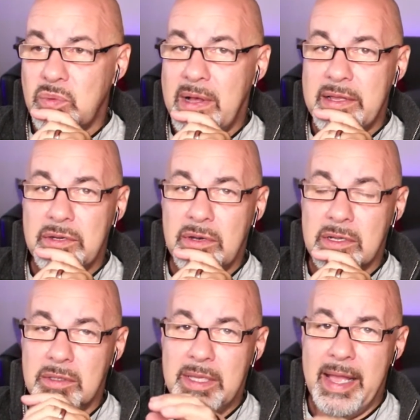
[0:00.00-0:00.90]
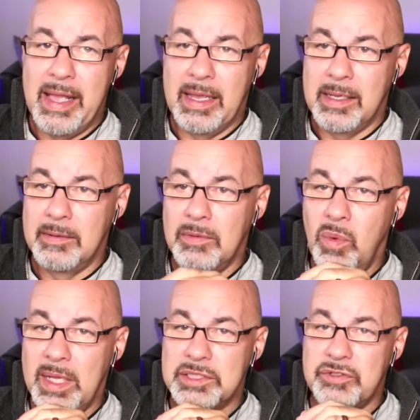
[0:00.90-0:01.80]
why your Uncle Hank
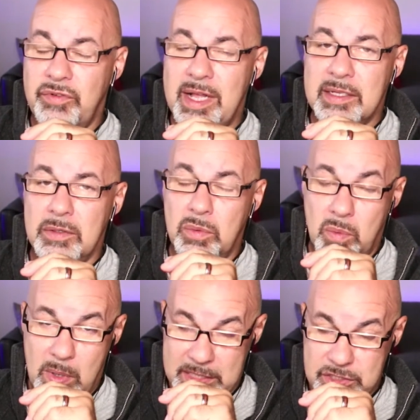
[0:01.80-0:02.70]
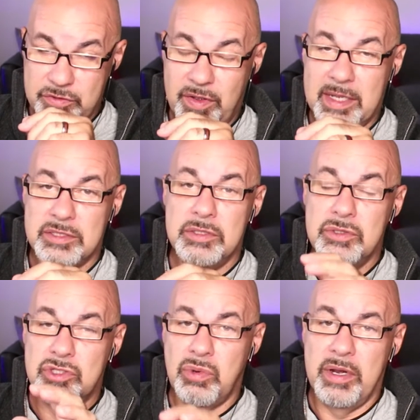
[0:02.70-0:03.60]
watches Fox
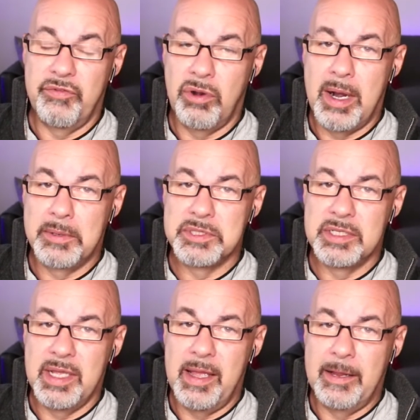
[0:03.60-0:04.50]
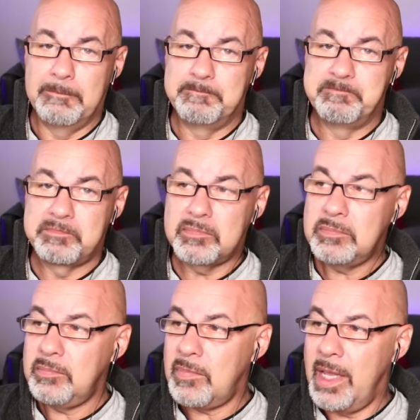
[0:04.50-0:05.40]
News 24 hours a day
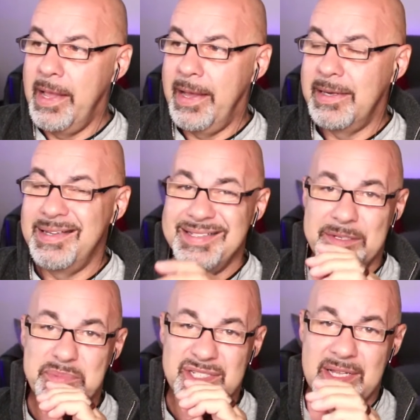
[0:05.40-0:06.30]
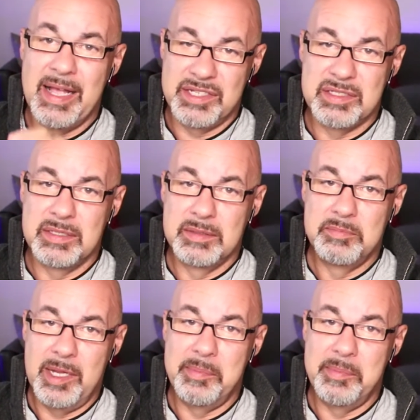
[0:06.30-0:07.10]
and is obsessed by